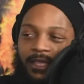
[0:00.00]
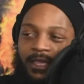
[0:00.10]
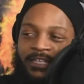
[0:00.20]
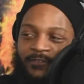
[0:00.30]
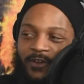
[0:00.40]

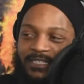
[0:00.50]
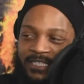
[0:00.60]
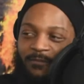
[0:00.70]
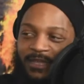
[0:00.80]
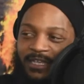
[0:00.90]
As far as
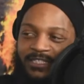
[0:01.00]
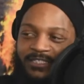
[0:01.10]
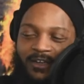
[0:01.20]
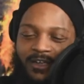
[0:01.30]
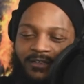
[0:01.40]
him being in
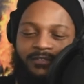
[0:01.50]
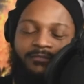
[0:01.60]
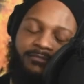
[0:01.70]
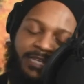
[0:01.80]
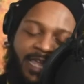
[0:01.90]
charge,
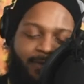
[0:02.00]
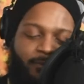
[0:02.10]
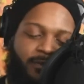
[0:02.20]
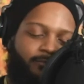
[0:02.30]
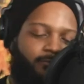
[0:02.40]
nah, bruh.